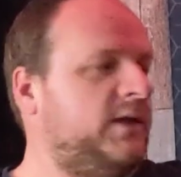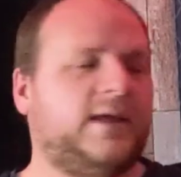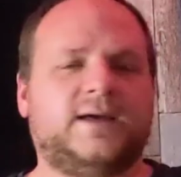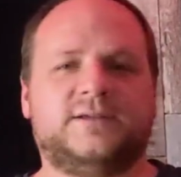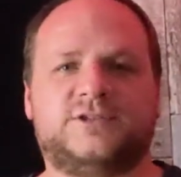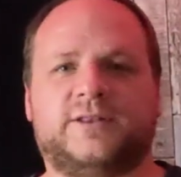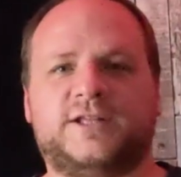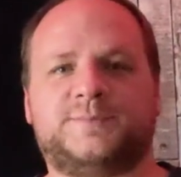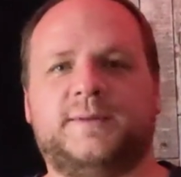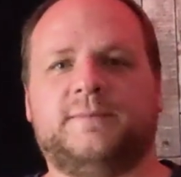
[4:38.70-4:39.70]
Yeah, so
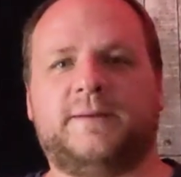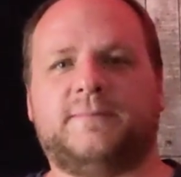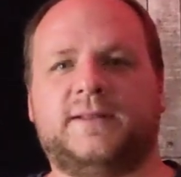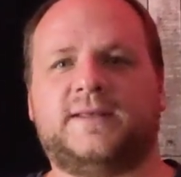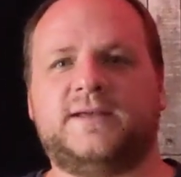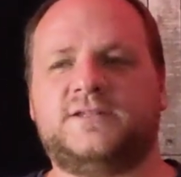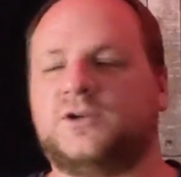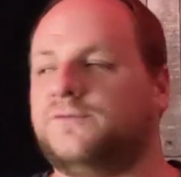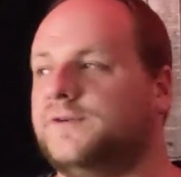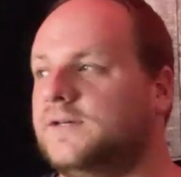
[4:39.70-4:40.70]
that's been my Monday
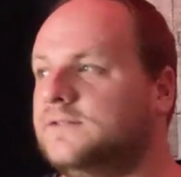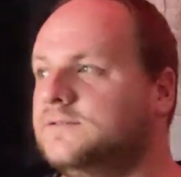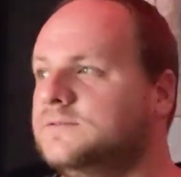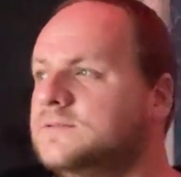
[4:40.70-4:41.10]
so far.